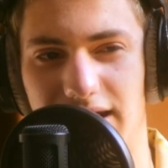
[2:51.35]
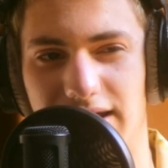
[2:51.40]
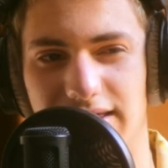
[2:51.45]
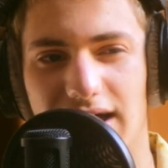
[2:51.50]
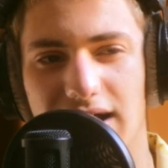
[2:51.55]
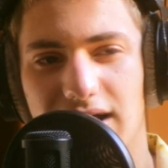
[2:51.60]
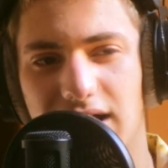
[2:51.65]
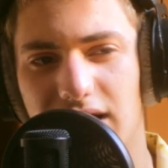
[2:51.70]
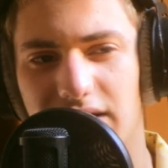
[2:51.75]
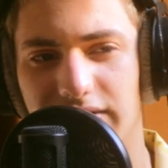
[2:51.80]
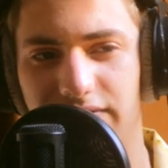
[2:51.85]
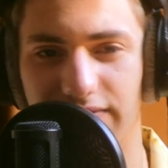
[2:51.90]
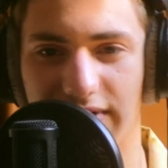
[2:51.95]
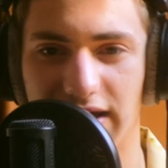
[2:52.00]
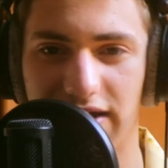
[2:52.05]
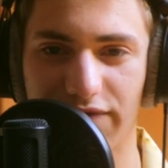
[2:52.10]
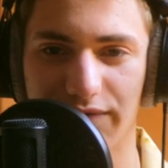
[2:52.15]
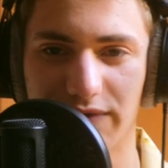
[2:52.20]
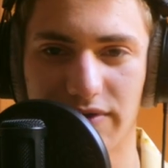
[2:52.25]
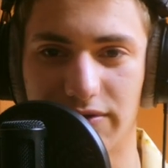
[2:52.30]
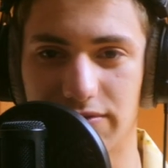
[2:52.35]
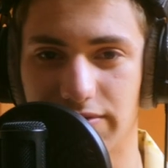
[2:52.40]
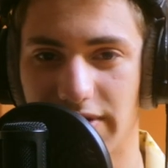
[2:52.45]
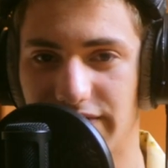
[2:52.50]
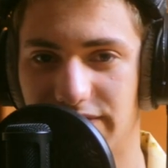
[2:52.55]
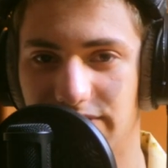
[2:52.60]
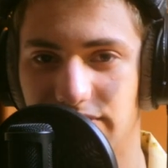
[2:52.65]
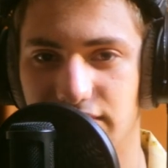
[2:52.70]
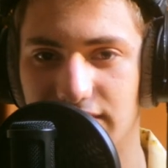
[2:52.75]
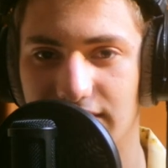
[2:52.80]
And that kind of gave me a
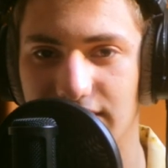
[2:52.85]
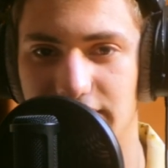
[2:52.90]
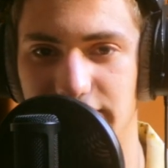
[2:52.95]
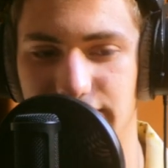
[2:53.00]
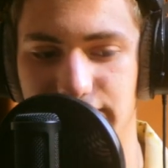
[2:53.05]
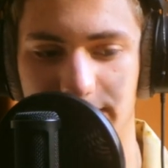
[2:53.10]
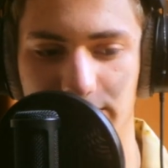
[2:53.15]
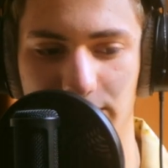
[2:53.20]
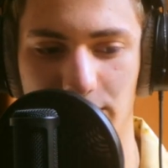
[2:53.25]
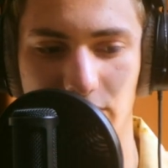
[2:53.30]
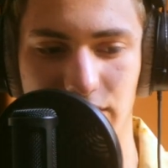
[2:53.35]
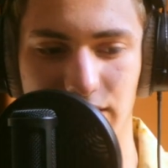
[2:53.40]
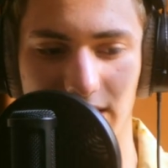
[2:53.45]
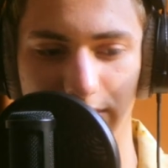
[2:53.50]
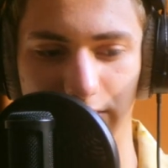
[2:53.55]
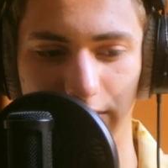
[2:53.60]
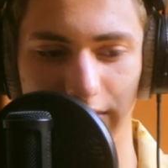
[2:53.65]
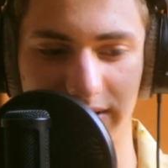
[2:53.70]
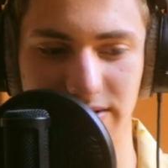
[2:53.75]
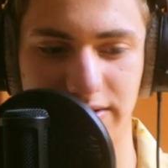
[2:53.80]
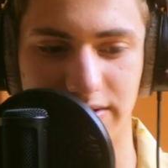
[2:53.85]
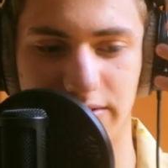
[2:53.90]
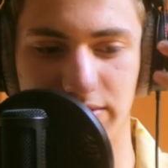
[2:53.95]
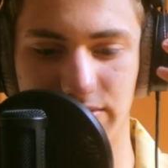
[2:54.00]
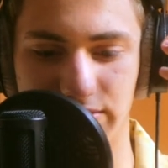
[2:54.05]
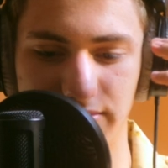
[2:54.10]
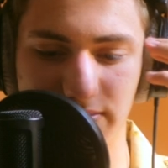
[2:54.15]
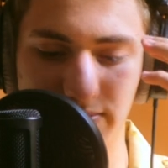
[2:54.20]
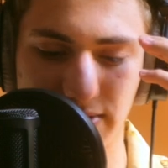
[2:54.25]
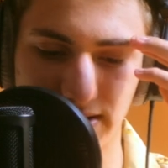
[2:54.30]
reference of what I wanted to
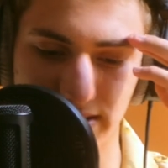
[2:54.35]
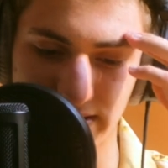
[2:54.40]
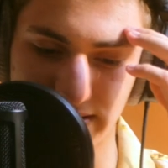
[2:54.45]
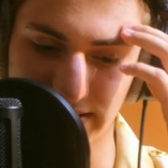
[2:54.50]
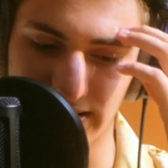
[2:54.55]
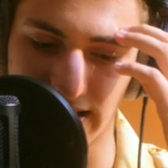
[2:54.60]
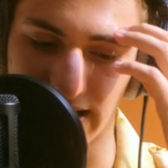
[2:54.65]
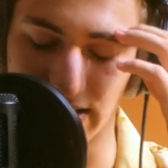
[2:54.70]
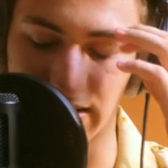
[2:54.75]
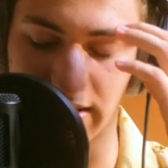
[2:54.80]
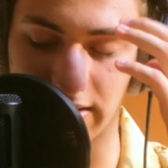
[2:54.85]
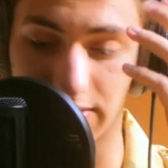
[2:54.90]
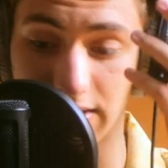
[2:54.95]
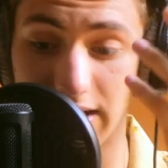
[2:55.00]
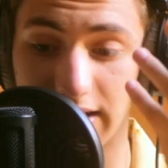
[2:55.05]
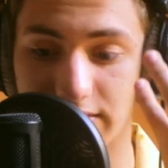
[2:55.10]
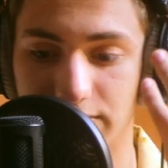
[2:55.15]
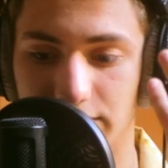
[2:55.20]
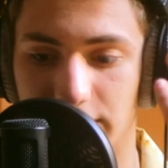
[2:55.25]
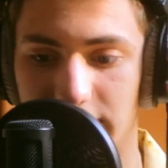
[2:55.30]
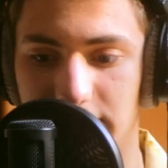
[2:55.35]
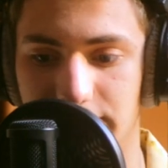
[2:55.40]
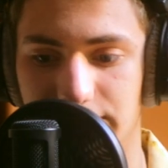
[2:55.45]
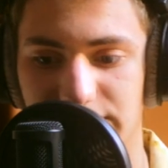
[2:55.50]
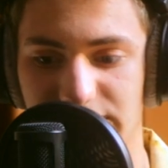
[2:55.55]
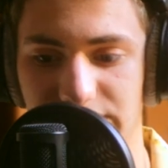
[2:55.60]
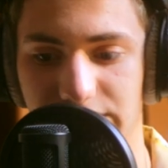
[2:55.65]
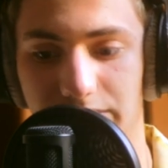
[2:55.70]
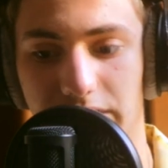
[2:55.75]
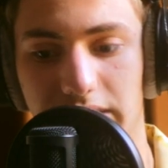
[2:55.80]
do, because I liked what he
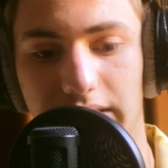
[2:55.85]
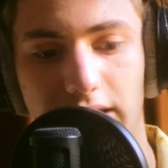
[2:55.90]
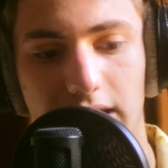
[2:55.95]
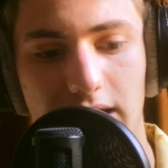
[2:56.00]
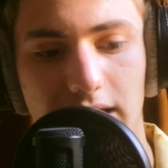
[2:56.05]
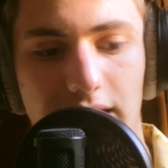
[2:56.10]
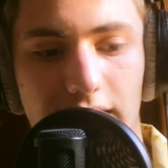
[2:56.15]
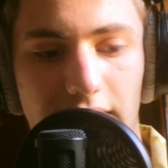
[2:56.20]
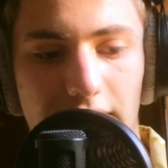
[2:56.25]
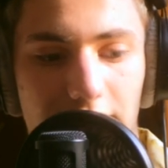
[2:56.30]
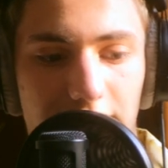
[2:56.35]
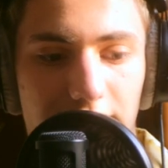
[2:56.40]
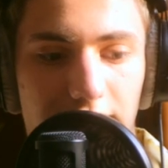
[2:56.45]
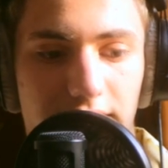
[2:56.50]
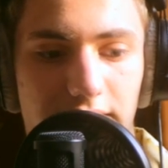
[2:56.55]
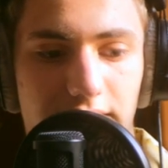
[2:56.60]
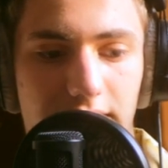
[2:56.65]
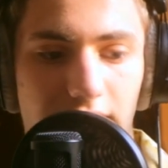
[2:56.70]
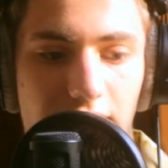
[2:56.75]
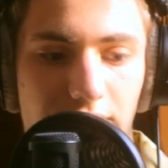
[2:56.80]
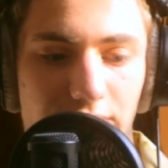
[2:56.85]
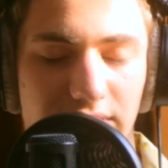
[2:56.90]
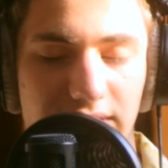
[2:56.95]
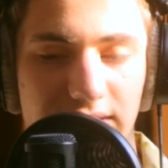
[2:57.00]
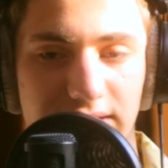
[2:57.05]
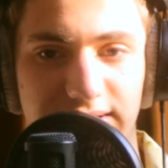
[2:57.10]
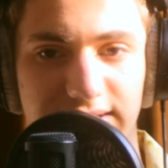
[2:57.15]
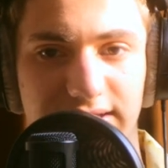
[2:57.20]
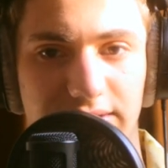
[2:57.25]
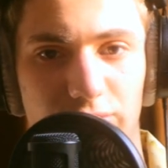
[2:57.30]
was doing and I
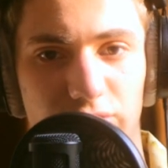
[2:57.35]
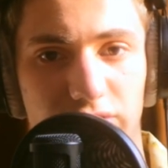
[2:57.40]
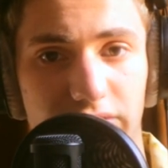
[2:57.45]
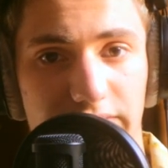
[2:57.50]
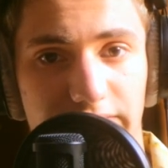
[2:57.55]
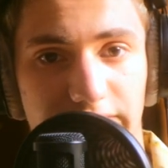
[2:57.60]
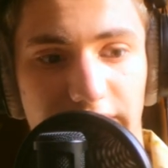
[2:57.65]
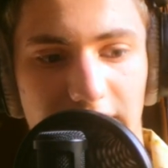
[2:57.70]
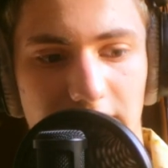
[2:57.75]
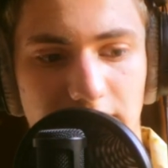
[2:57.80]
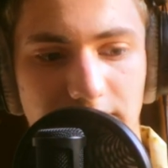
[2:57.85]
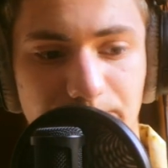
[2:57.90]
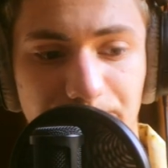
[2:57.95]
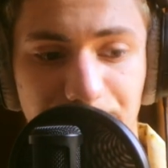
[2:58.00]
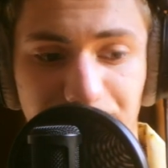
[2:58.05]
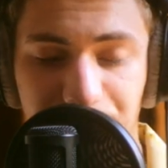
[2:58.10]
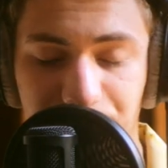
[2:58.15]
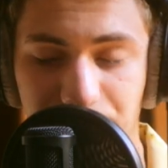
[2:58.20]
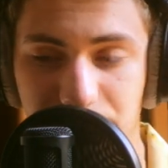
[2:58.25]
wanted a similar van.